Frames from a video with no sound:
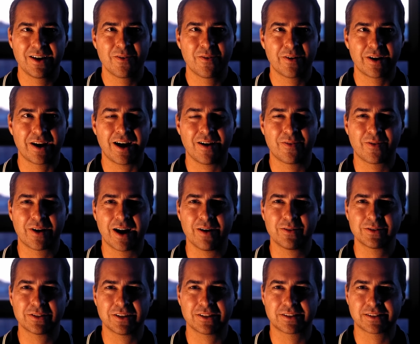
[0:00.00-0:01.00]
when I, when I
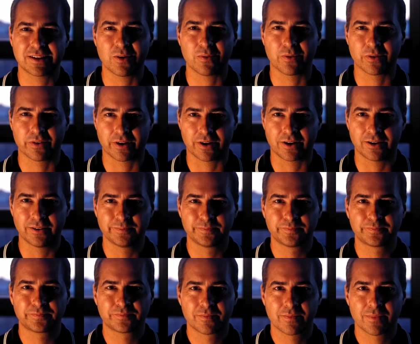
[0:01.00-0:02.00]
was on set with her,
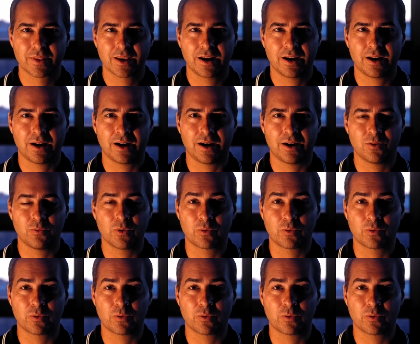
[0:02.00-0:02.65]
uh,